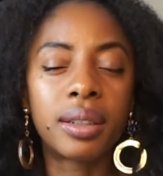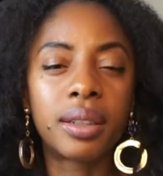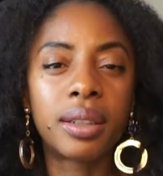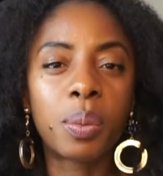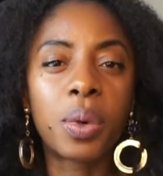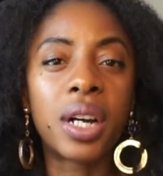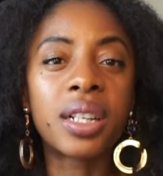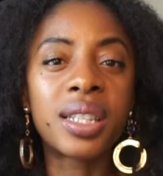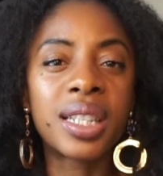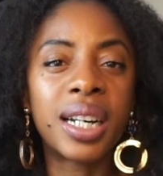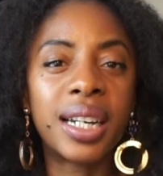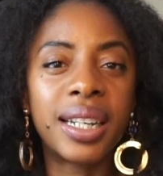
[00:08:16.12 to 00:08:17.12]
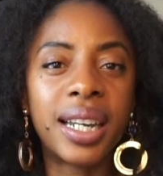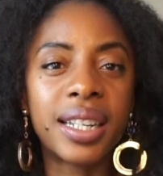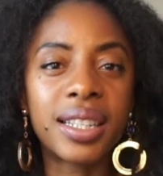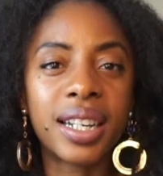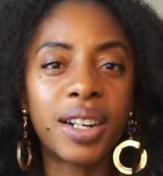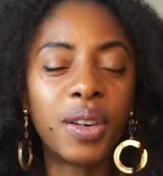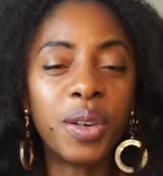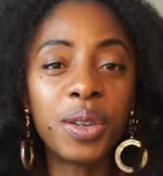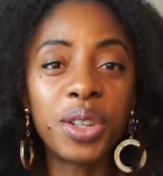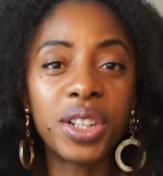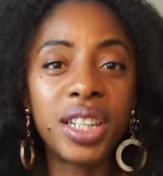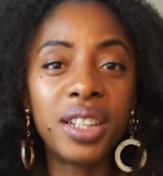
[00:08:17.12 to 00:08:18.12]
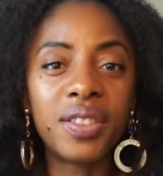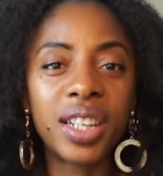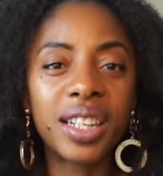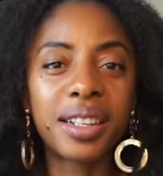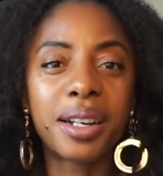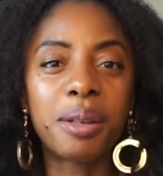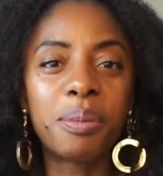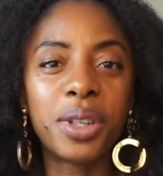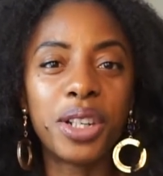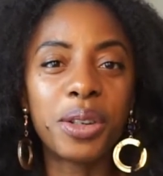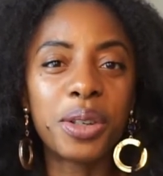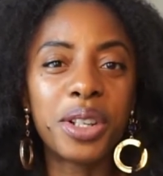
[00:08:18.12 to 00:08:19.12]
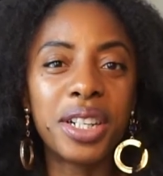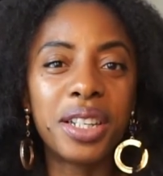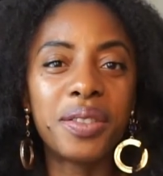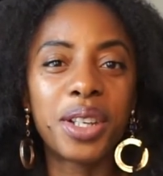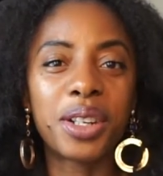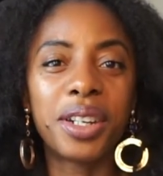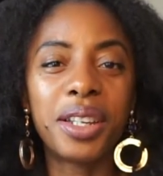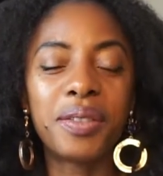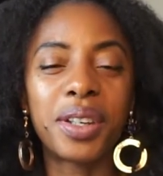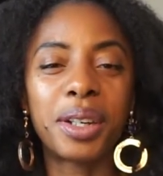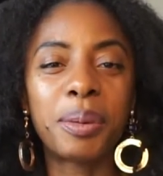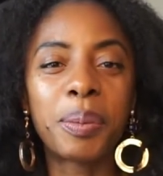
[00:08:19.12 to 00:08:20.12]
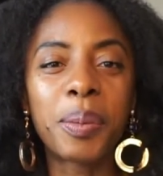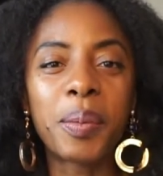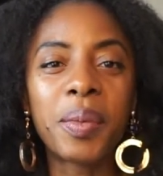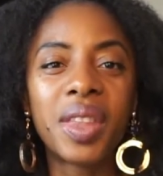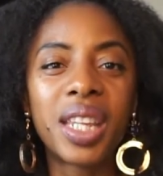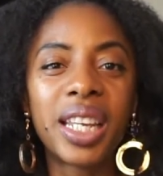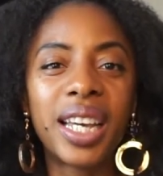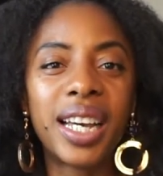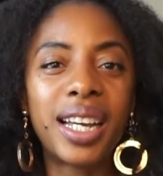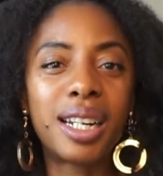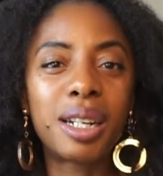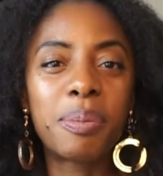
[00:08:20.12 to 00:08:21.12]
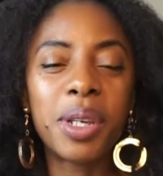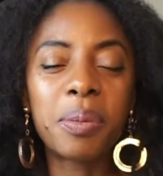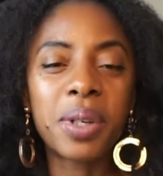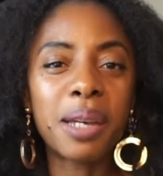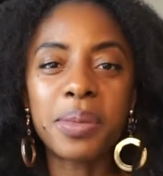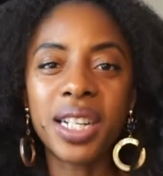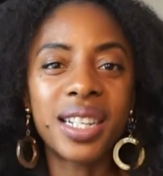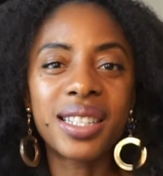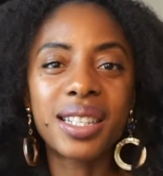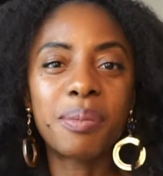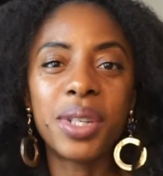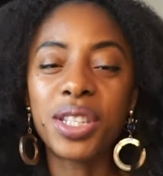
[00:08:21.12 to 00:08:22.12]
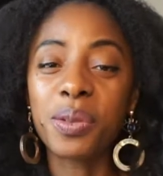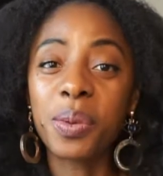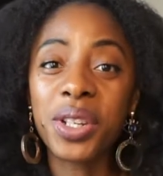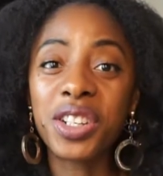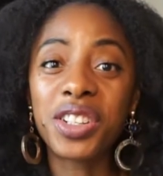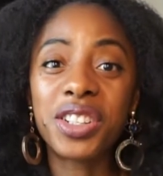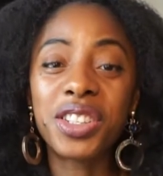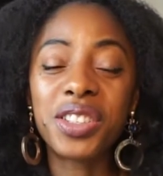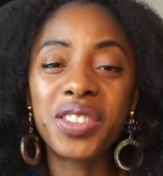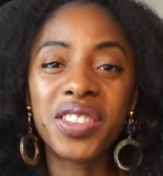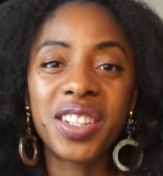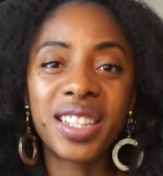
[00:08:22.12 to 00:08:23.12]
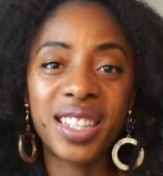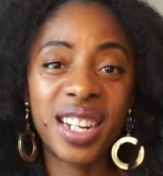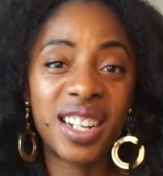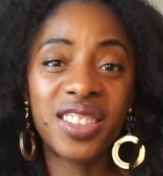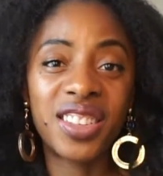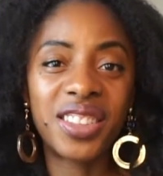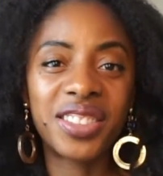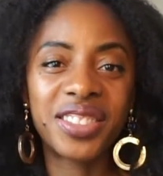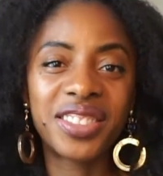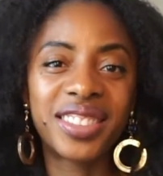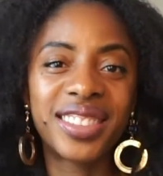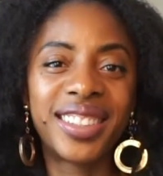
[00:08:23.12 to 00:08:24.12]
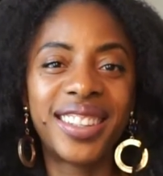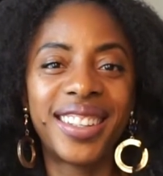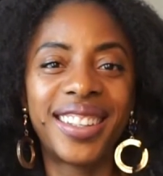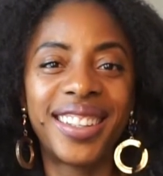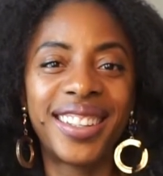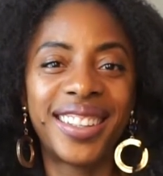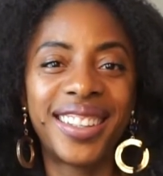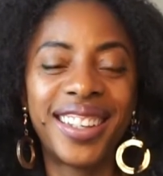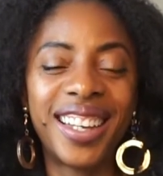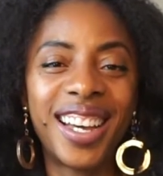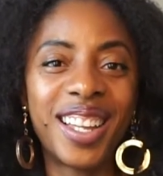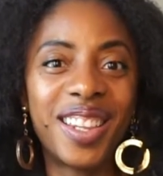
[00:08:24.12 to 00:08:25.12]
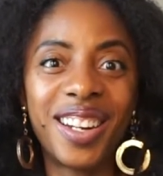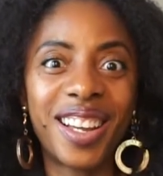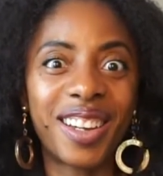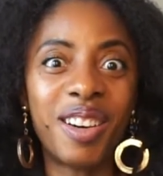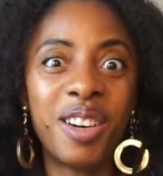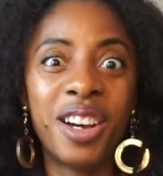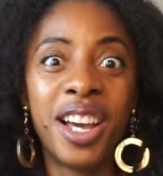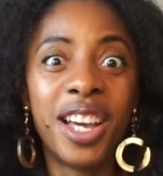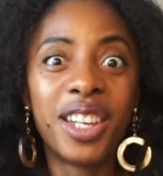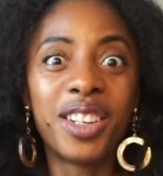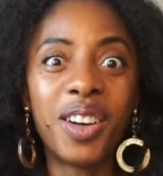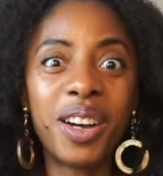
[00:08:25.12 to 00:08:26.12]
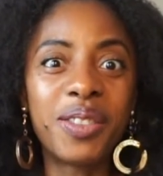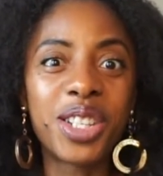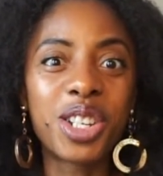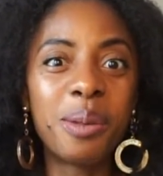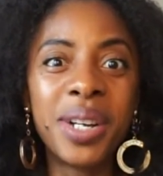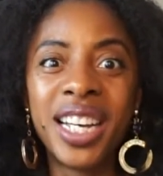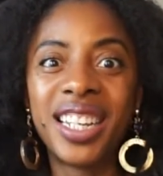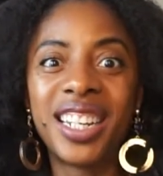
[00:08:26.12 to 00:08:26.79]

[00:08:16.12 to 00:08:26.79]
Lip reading: The word started getting out, oh, you're leaving in the company, oh, you're leaving. And people kept asking me, so what are you going to do? I said, I don't know. And they're like, oh, you don't have a job?